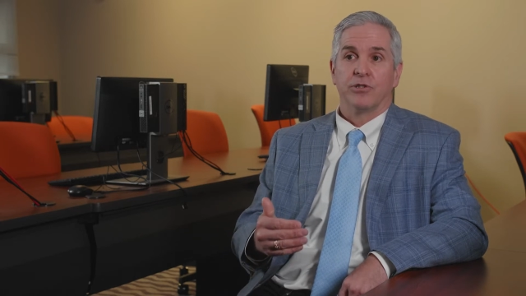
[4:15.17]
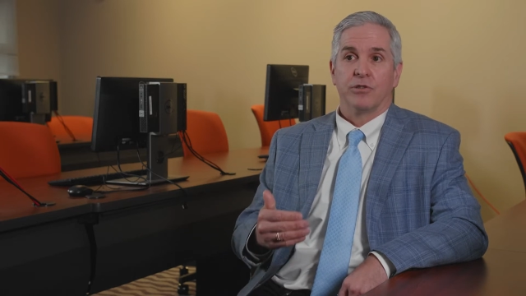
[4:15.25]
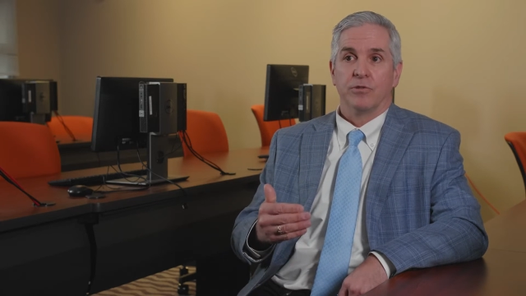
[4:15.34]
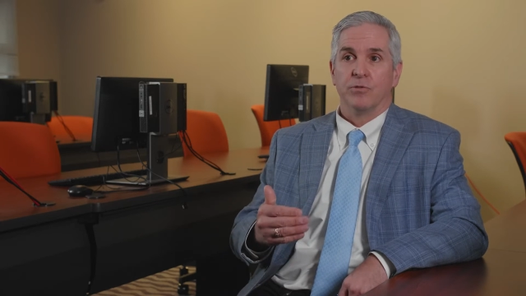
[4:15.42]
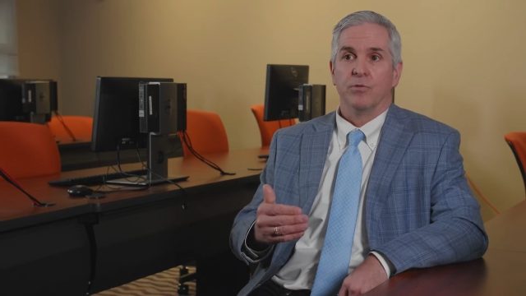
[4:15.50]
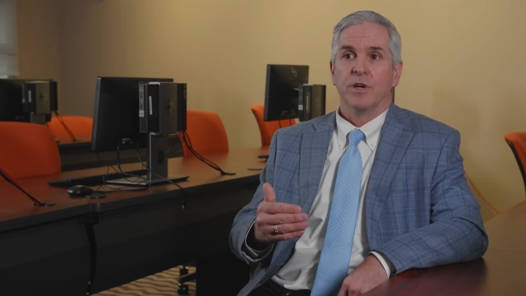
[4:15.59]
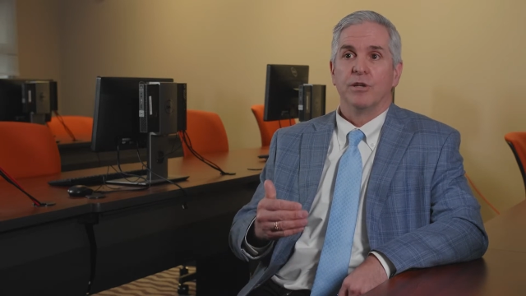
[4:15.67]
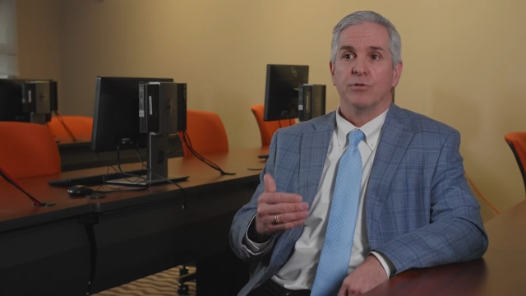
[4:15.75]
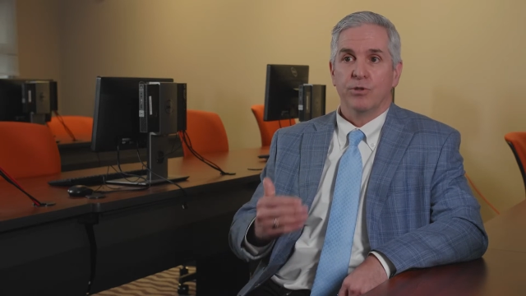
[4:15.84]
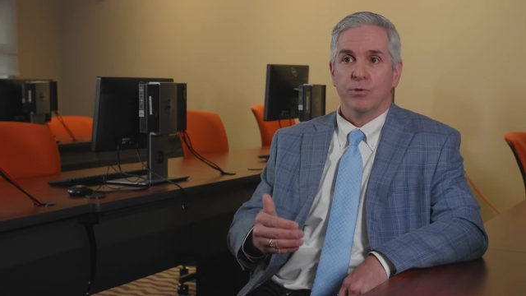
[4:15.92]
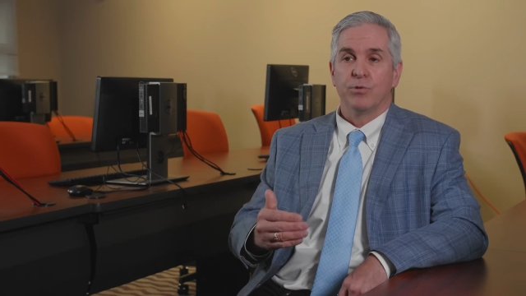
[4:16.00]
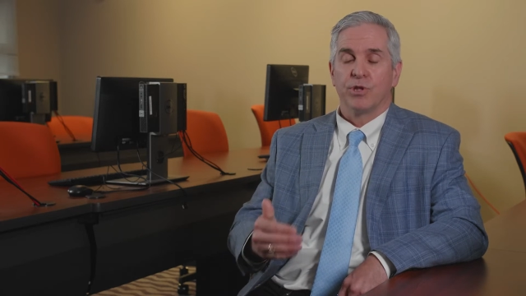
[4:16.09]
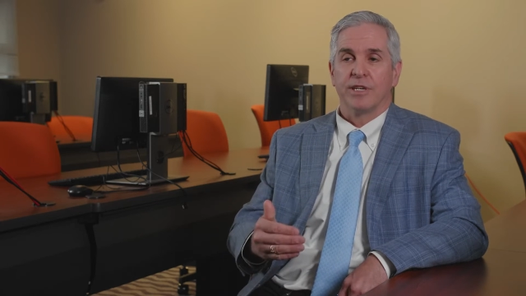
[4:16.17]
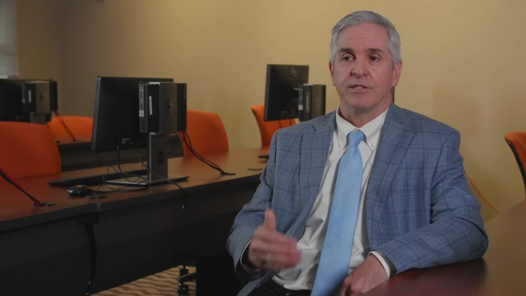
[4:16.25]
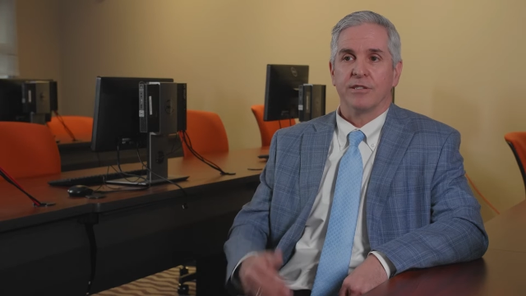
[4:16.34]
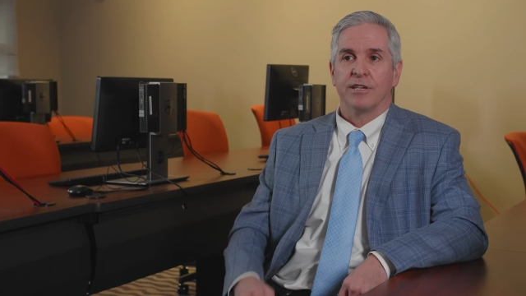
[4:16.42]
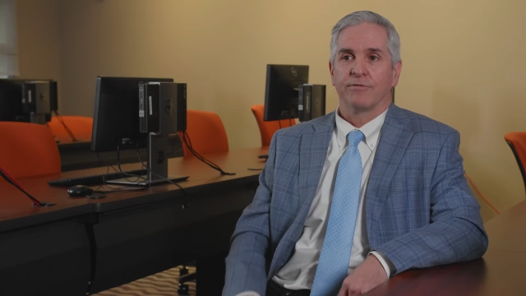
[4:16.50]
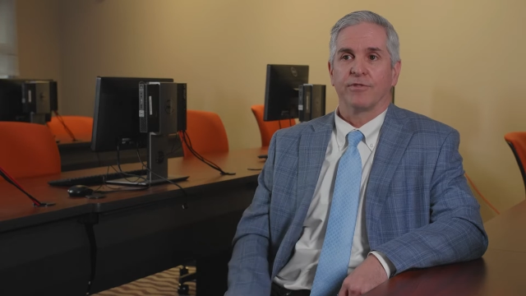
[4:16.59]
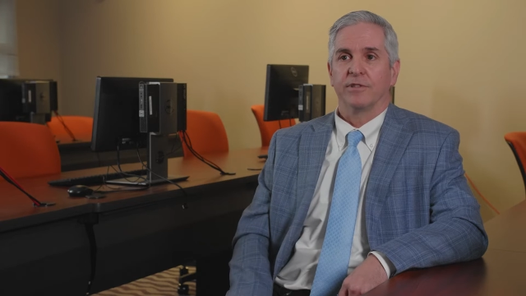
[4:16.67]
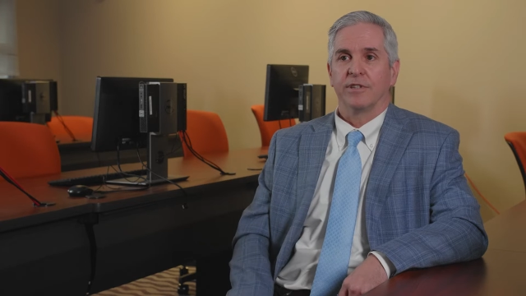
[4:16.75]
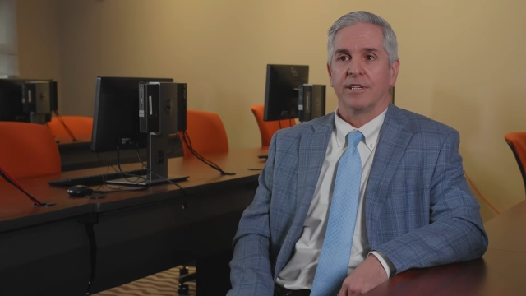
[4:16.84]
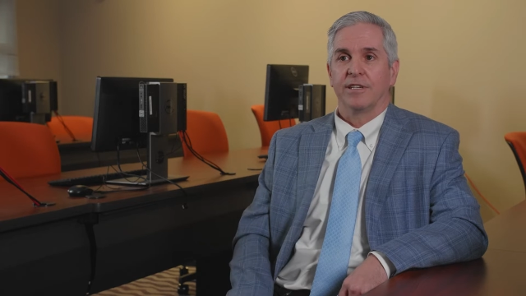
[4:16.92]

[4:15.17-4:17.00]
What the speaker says: to do things differently.